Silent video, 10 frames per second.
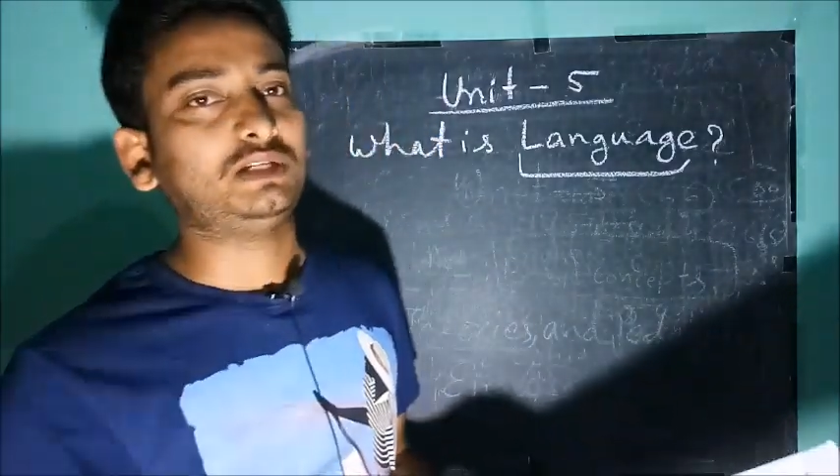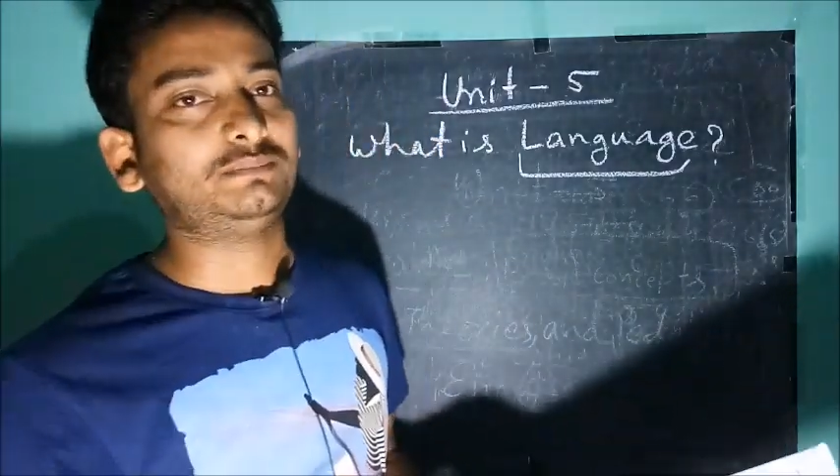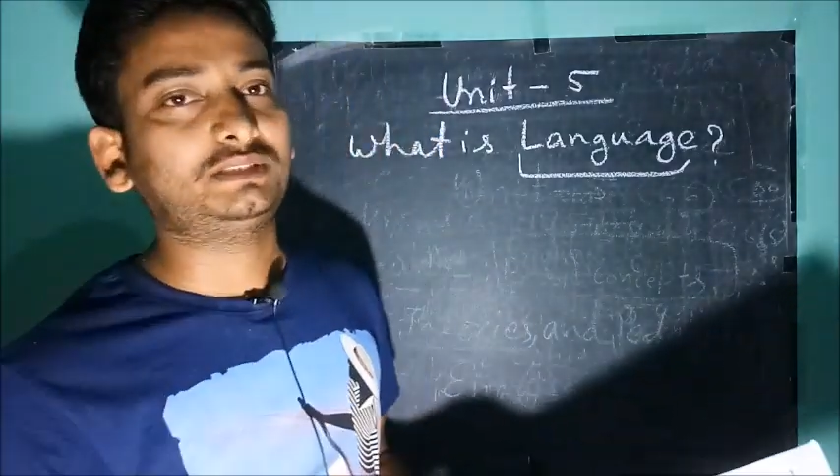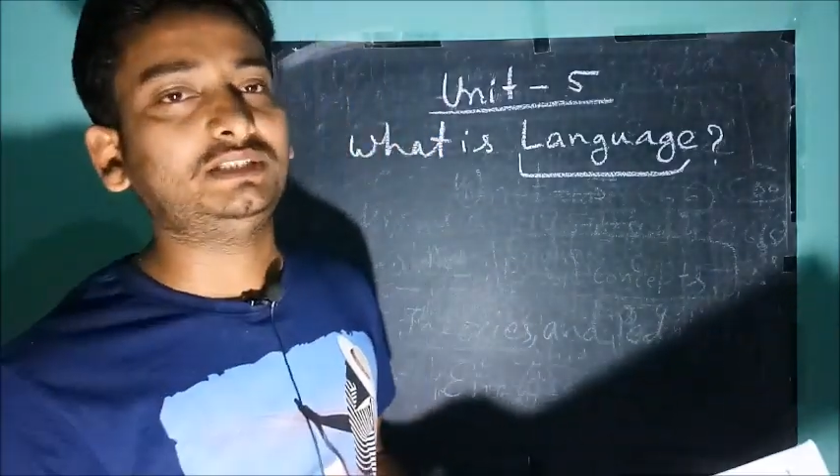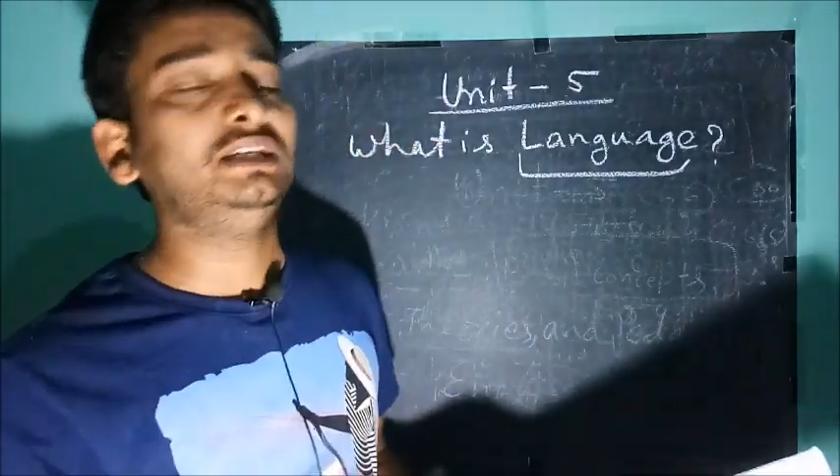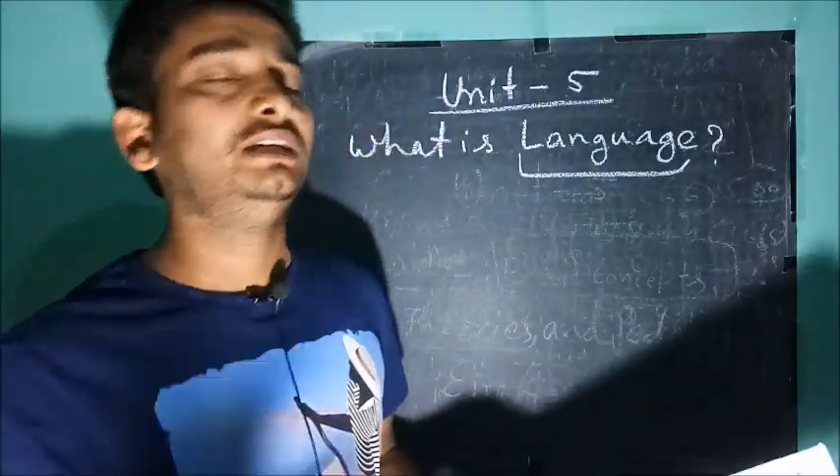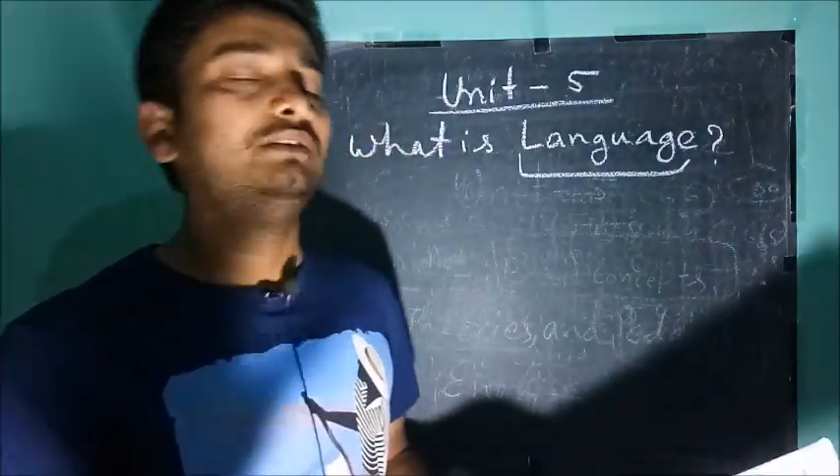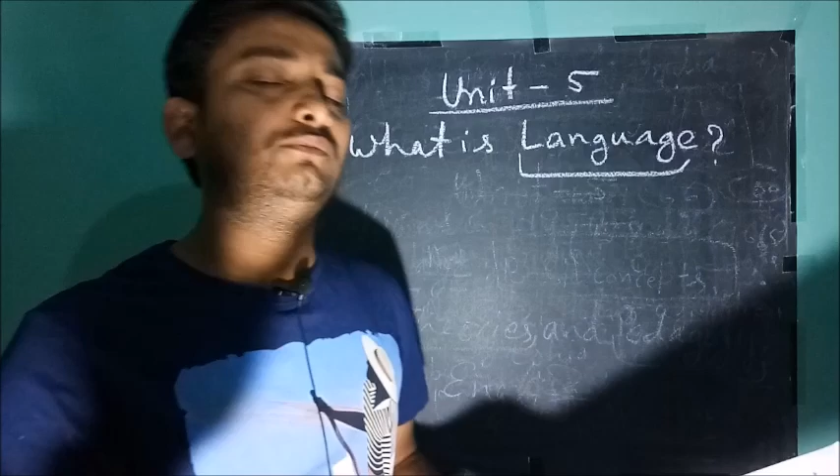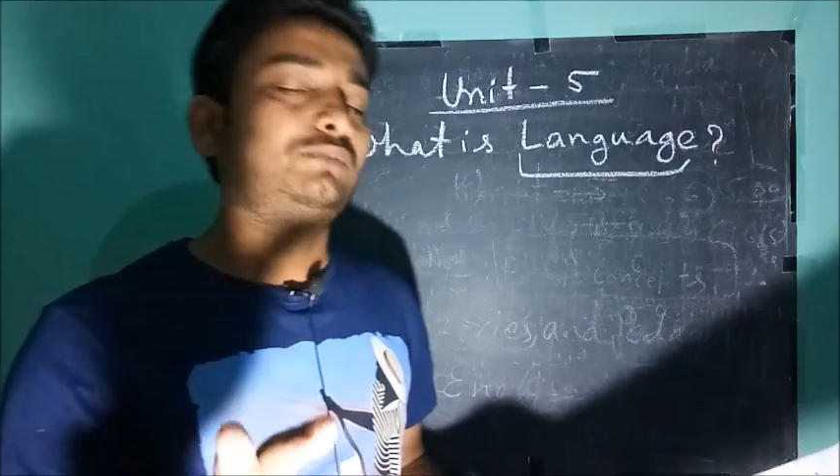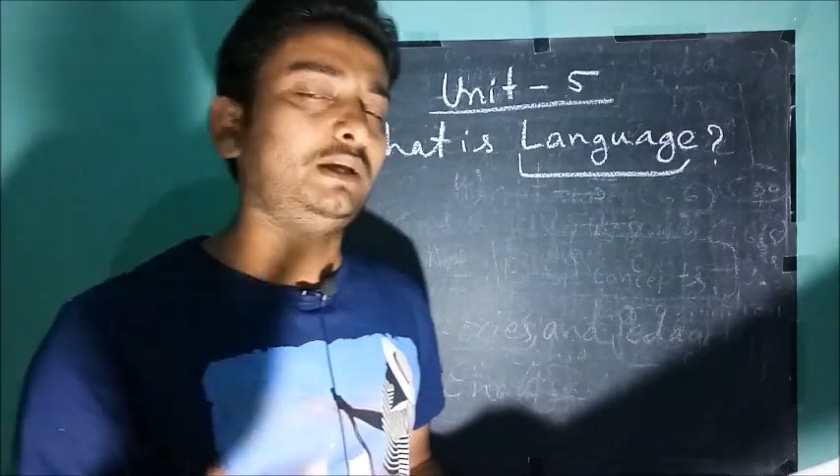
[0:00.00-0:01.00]
Chomsky,
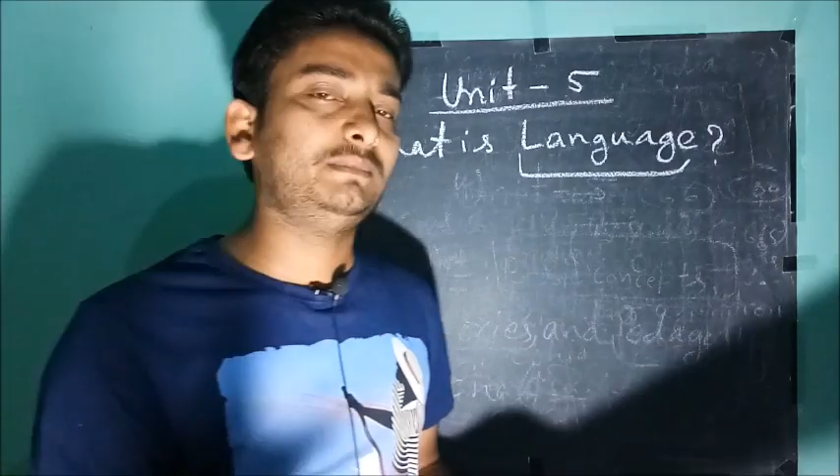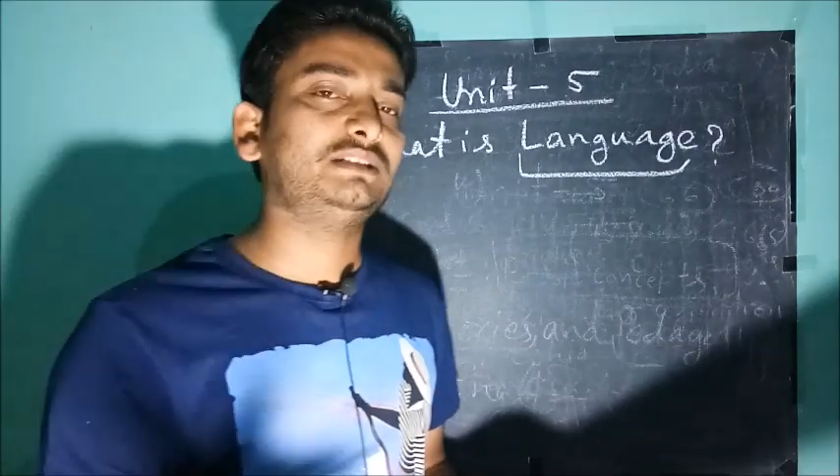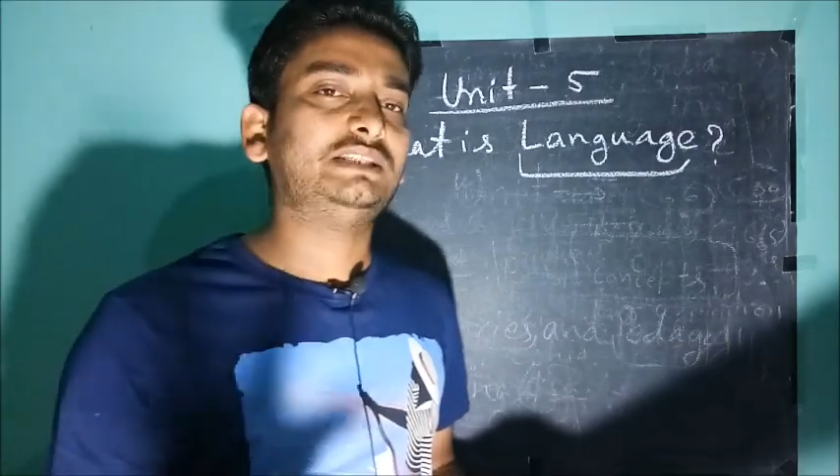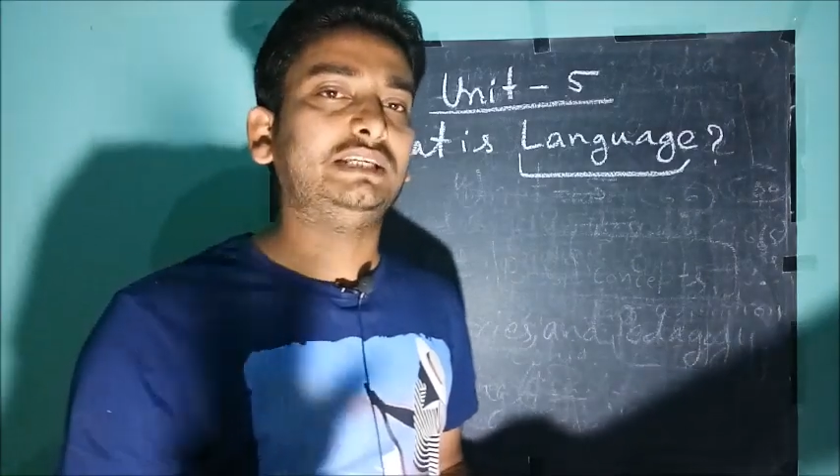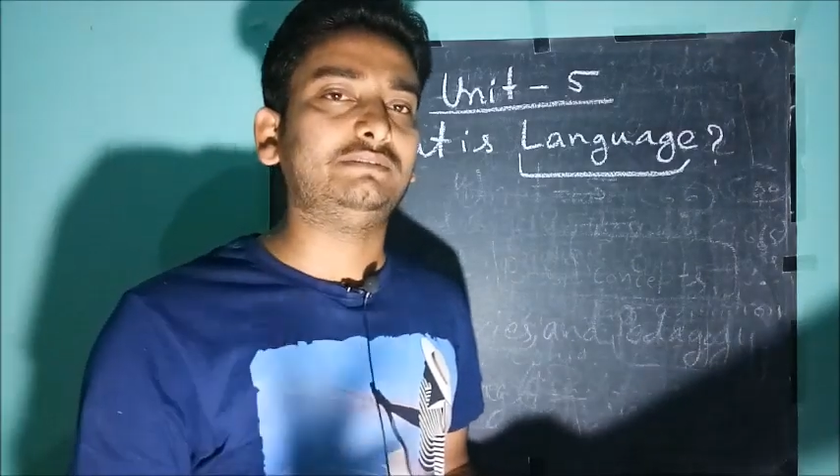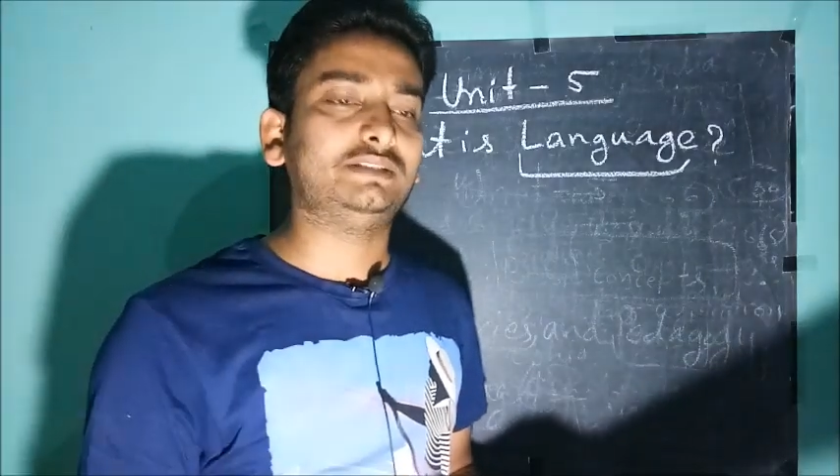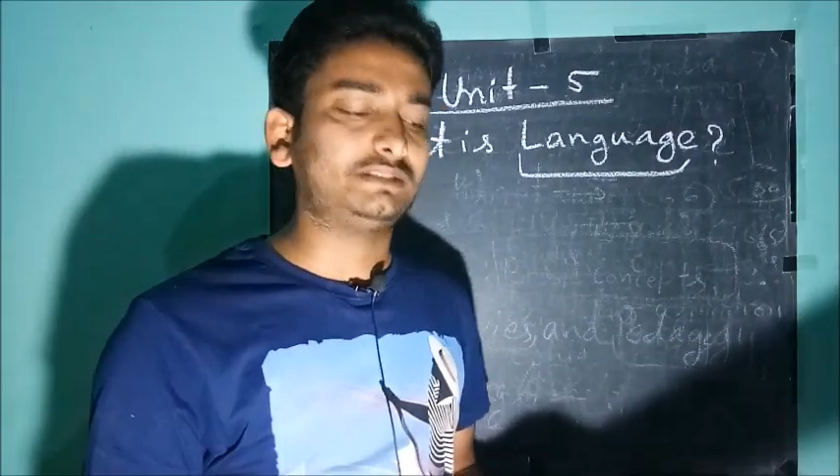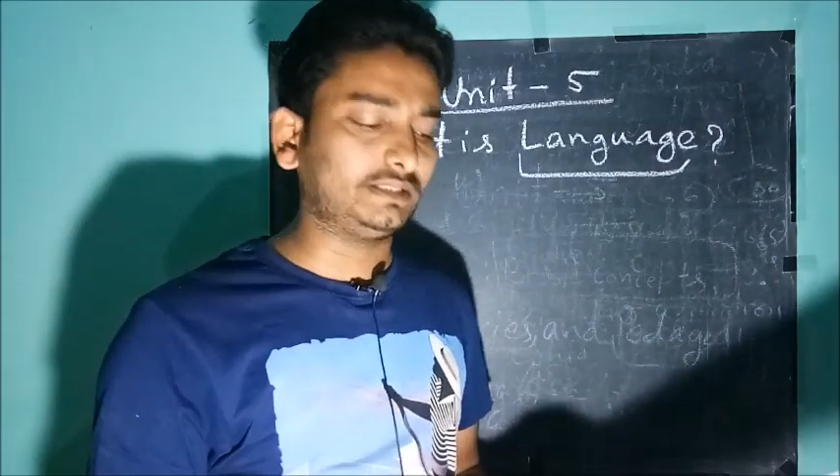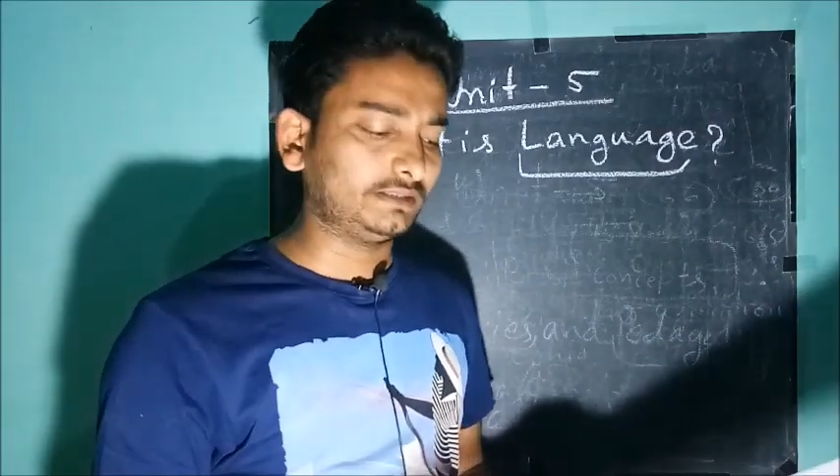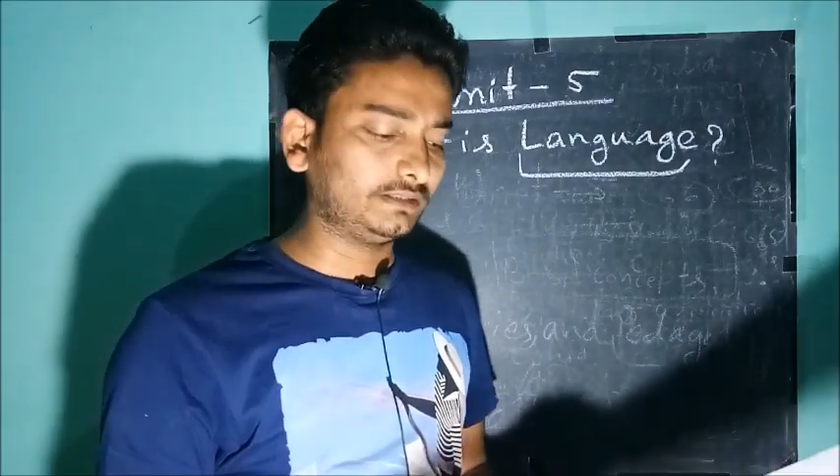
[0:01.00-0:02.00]
famous
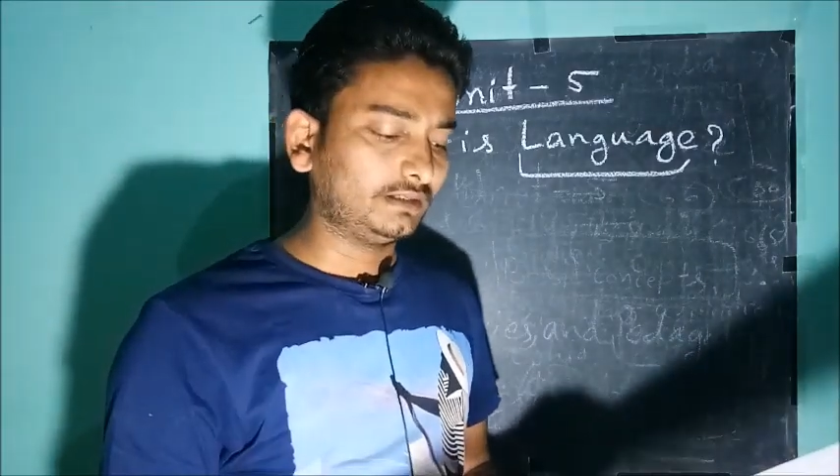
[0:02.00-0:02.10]
linguist